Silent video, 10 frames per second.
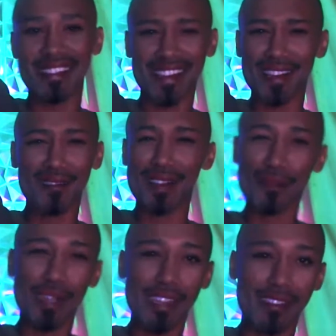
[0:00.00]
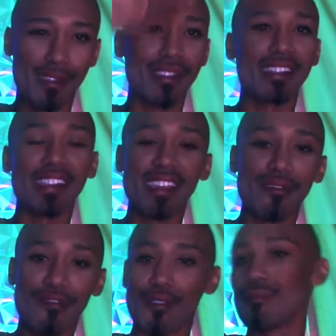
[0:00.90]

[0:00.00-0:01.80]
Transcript: You know what I mean? You can see it from